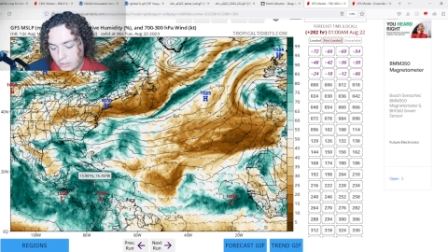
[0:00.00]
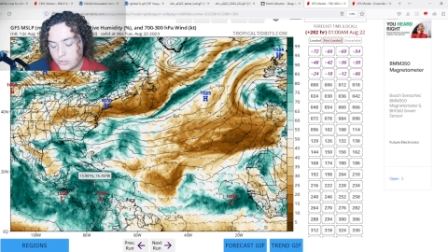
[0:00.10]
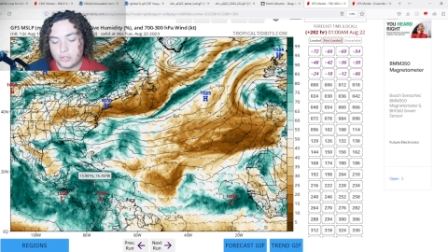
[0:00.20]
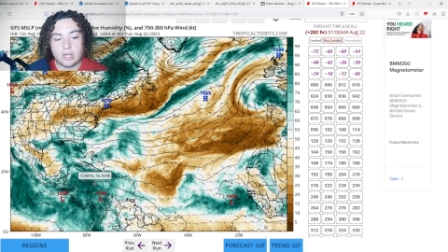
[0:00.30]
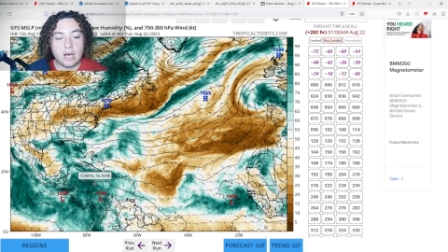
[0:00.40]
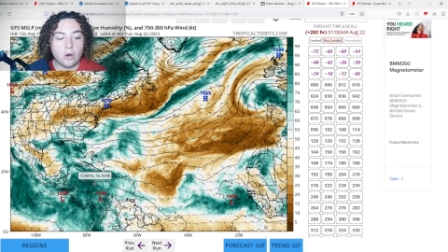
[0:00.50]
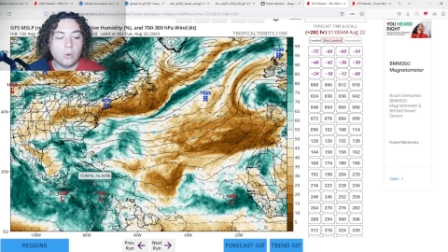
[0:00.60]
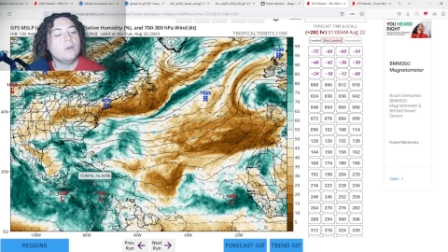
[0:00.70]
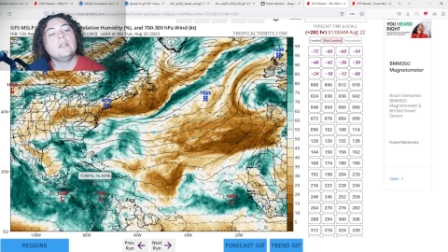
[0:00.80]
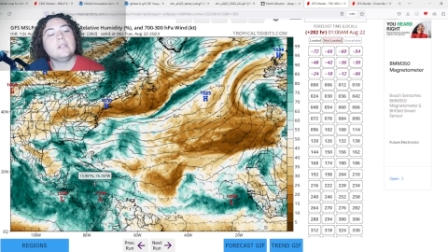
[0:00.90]

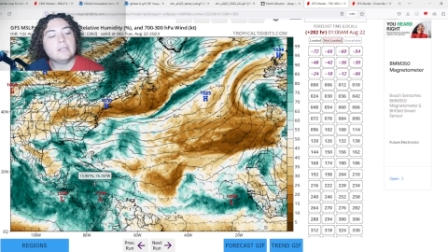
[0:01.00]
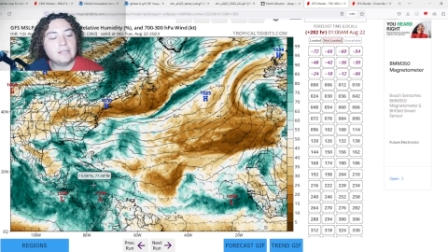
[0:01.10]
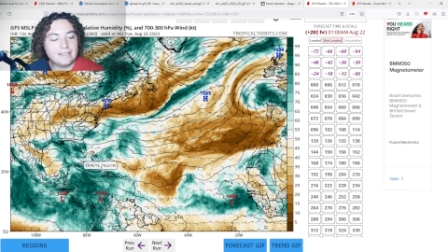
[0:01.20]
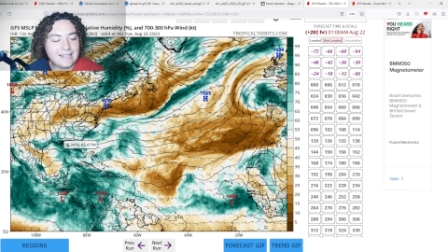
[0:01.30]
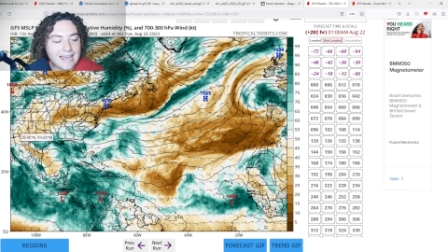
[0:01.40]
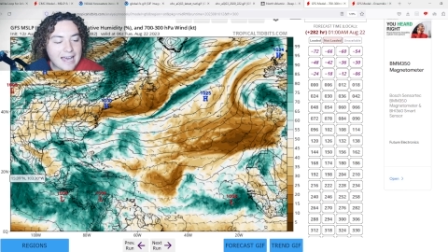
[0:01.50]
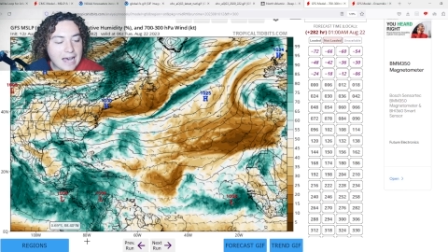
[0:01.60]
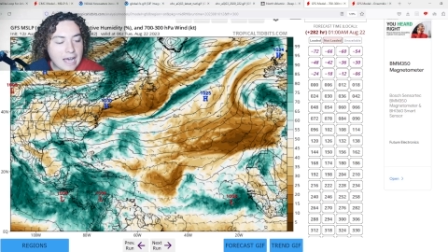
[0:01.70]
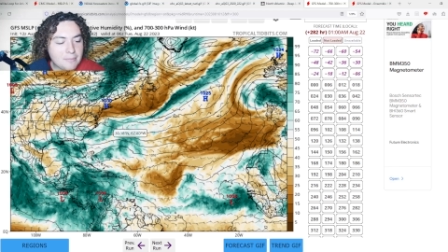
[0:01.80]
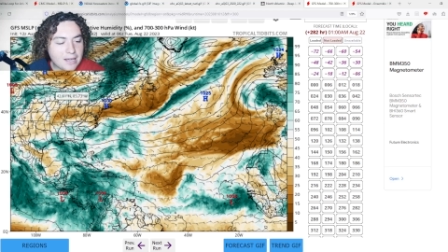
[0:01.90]
So, yeah,
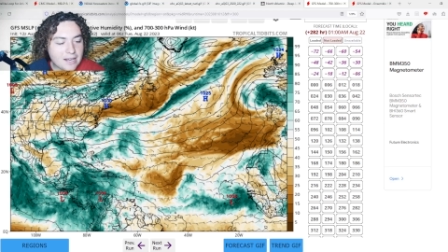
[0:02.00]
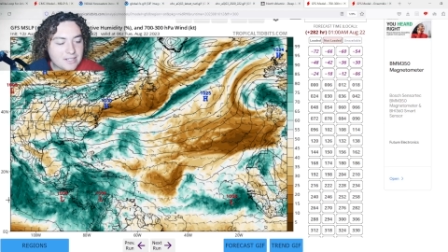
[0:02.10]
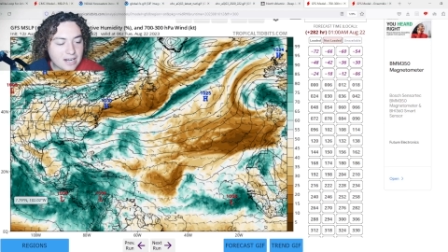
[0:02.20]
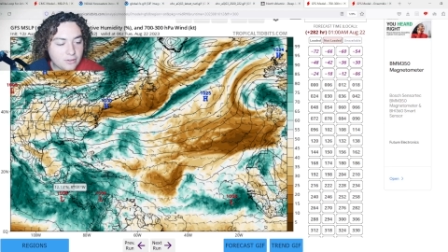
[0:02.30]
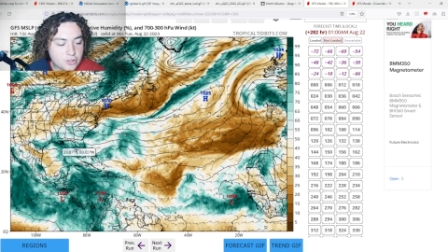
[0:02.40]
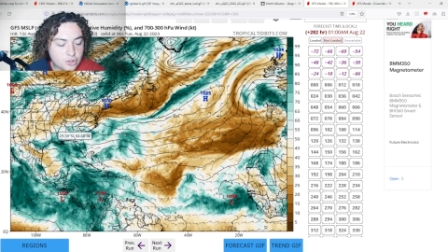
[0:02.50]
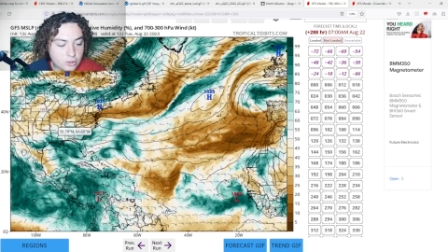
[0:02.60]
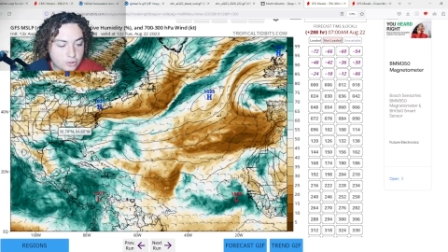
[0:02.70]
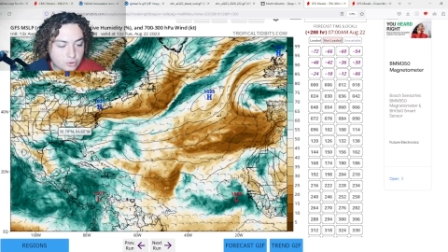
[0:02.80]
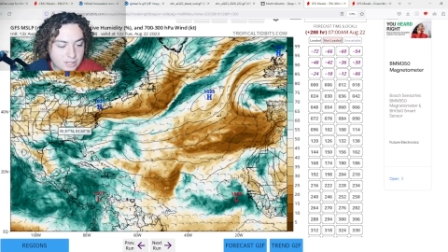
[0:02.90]
I'm not entirely
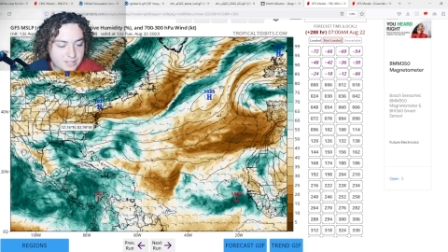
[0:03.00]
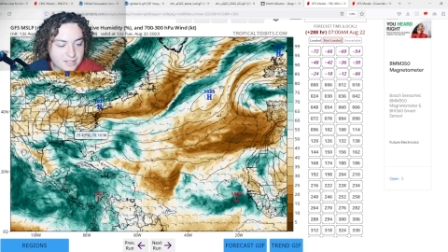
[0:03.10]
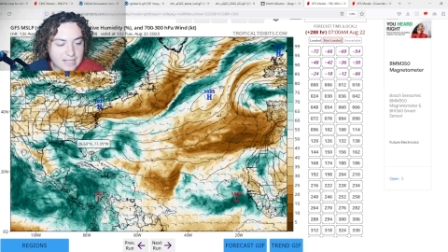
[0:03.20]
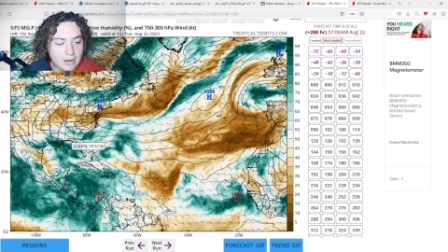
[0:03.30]
sure to trust this.